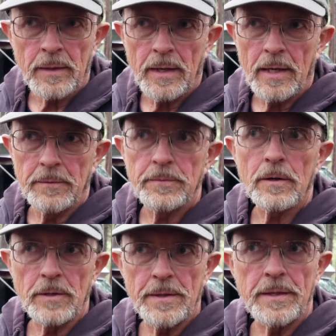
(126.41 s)
and
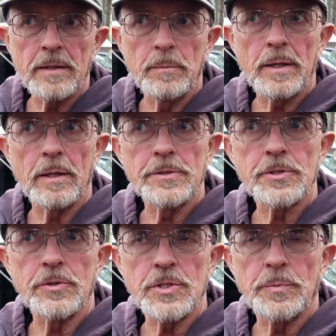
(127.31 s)
fairly thin build,
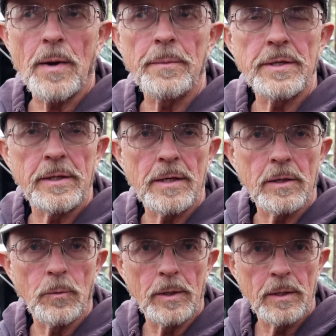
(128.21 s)
so she's probably a
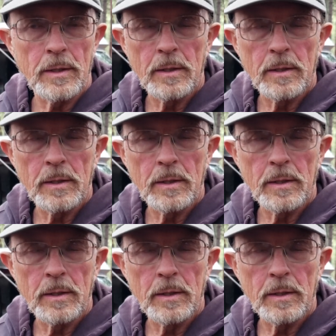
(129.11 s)
young one.